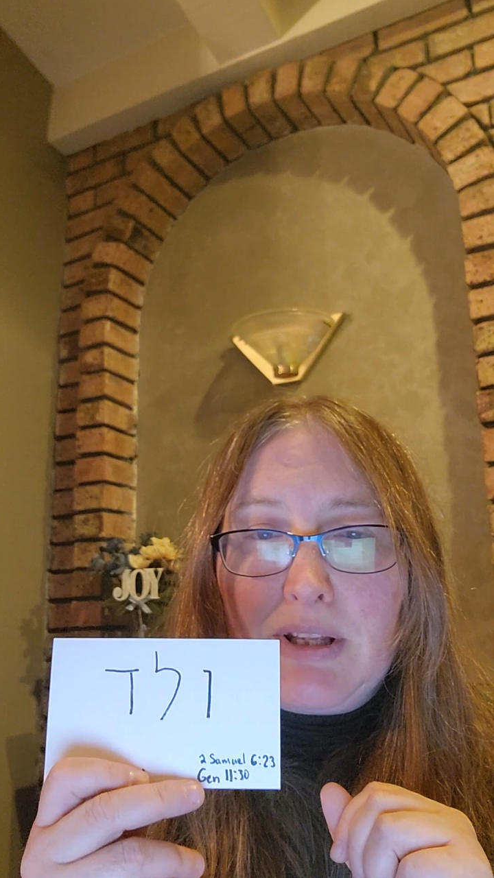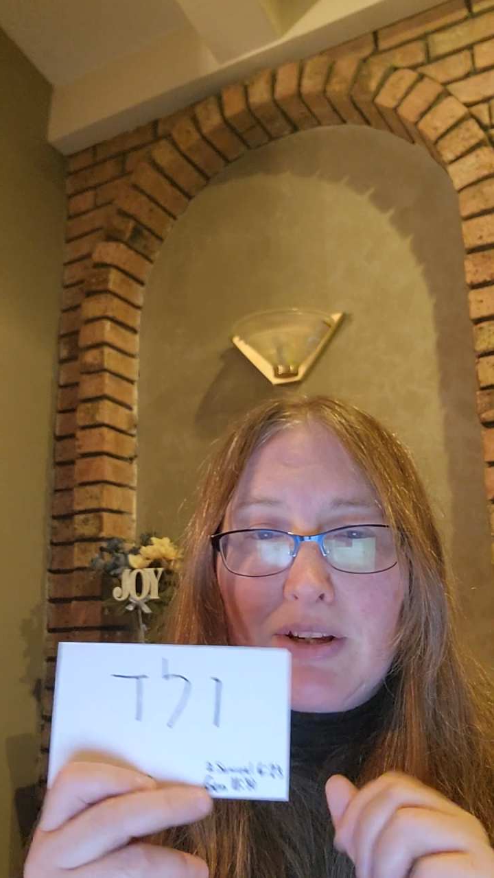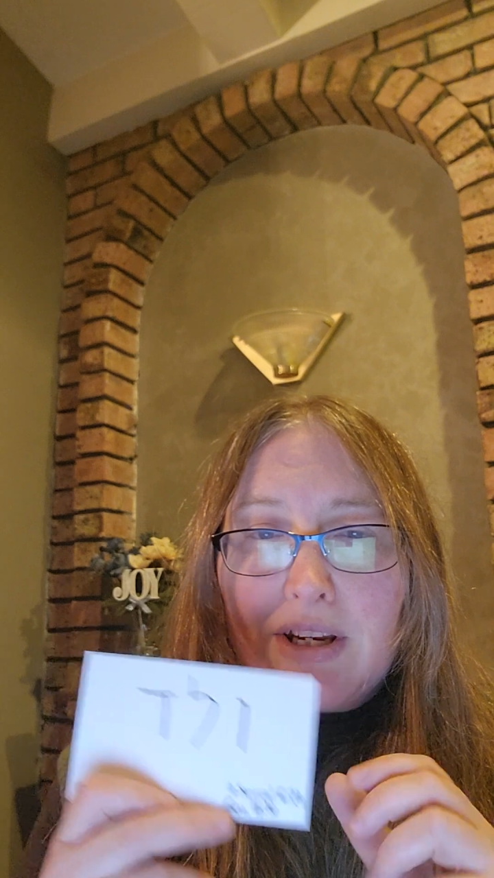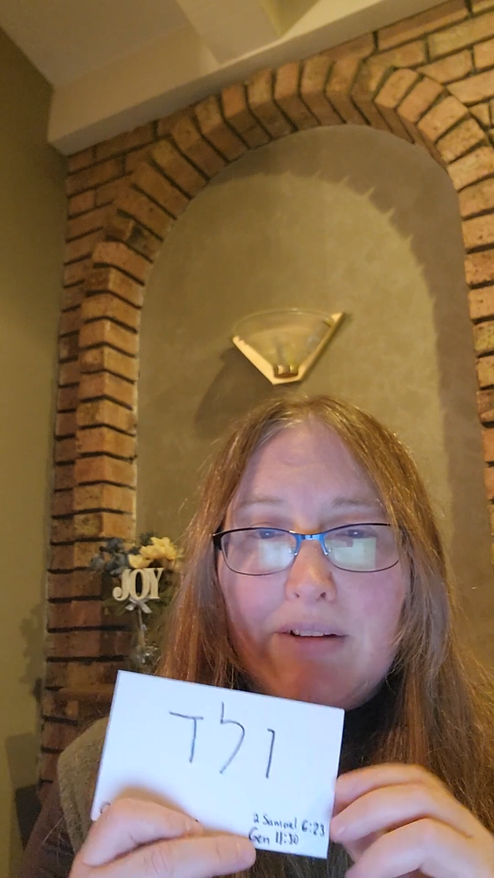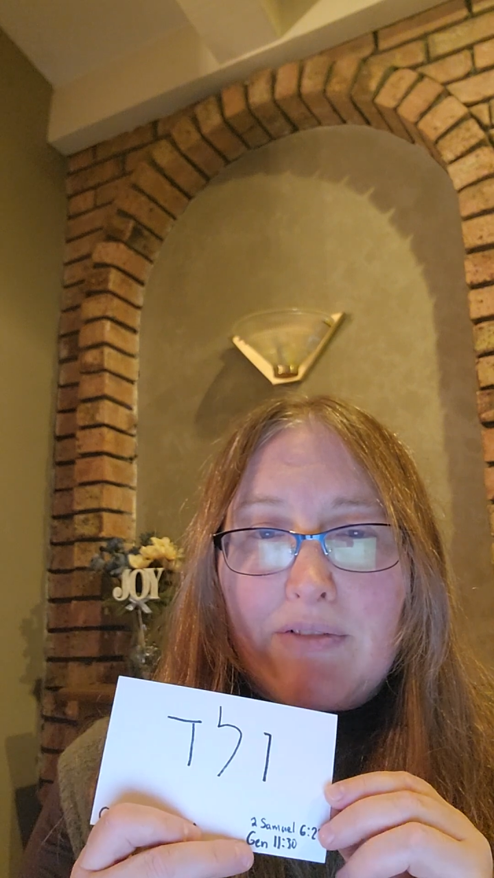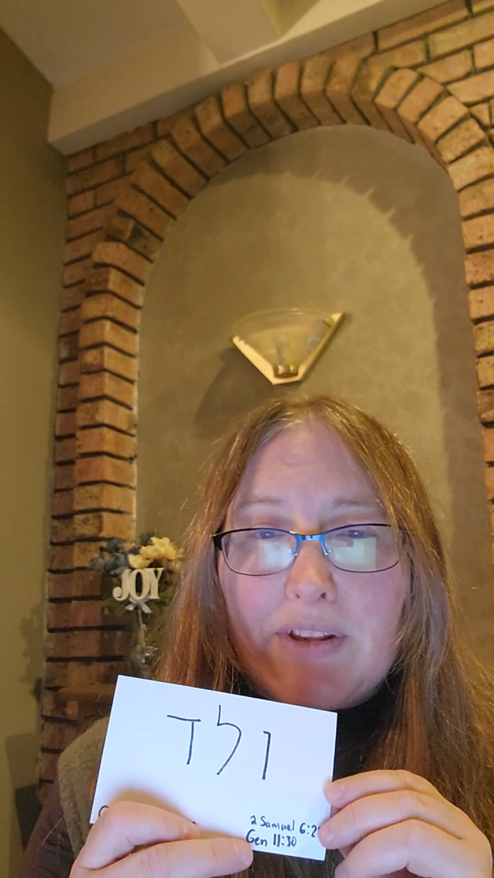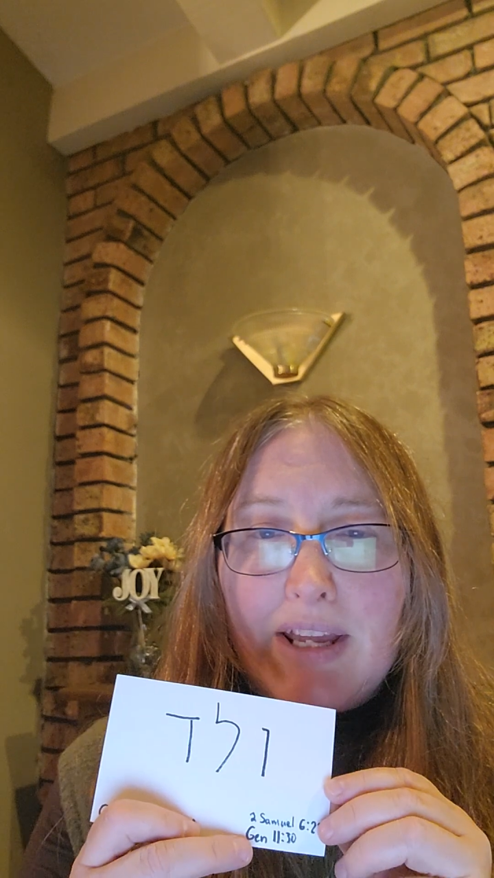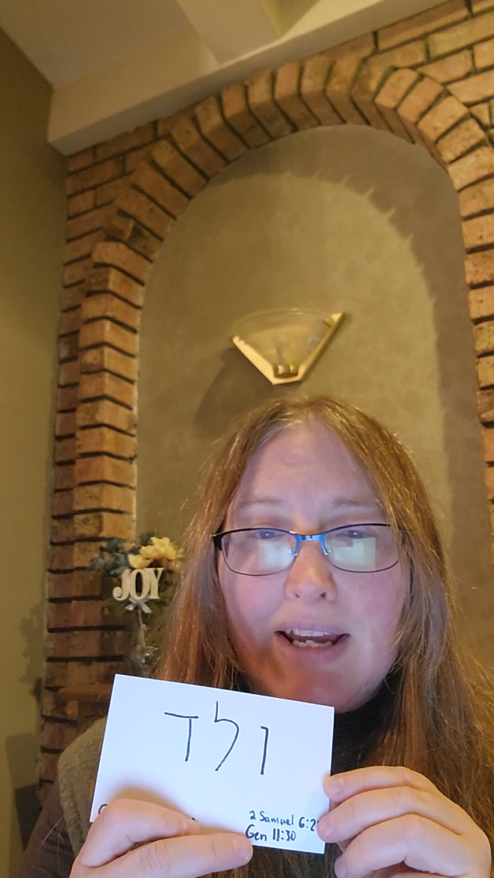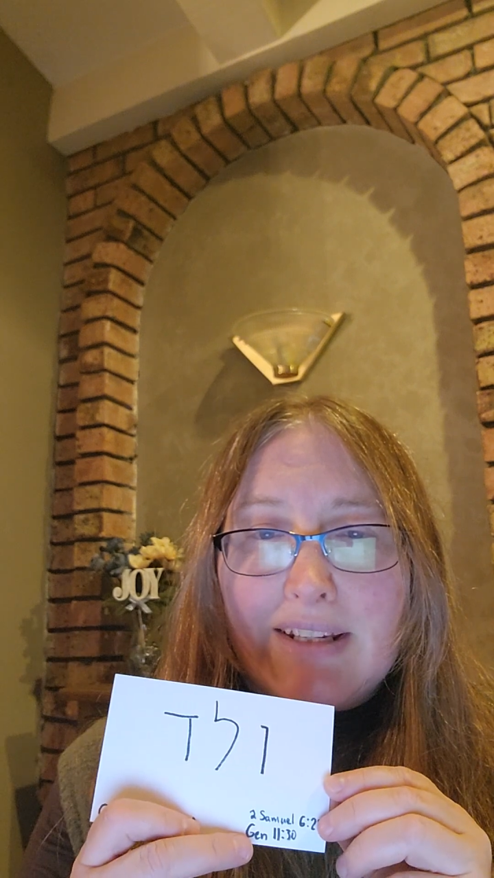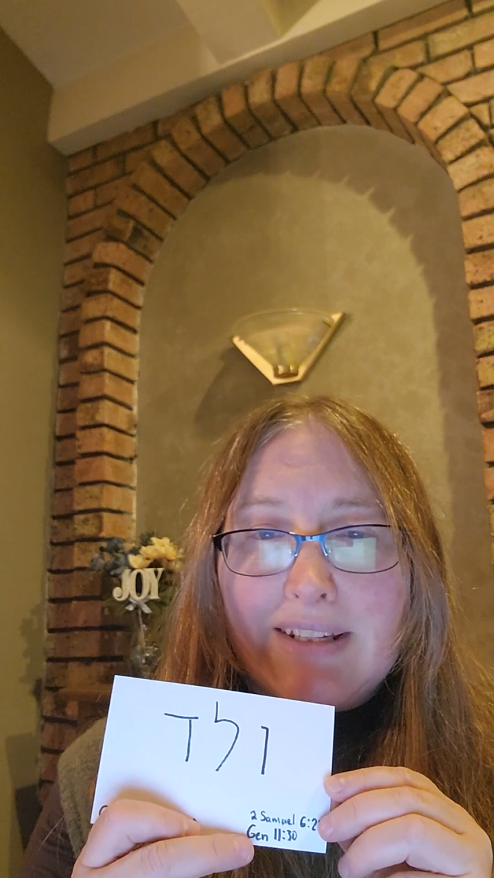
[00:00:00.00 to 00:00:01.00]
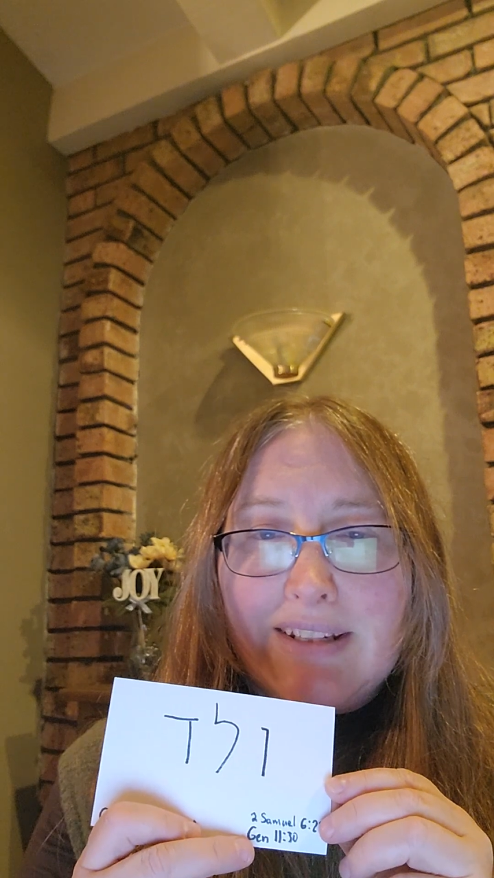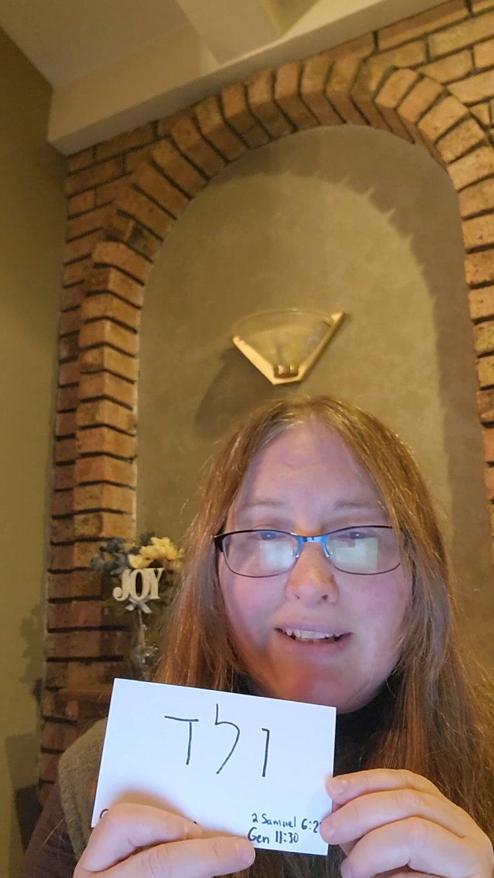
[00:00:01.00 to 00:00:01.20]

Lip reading: looking for that,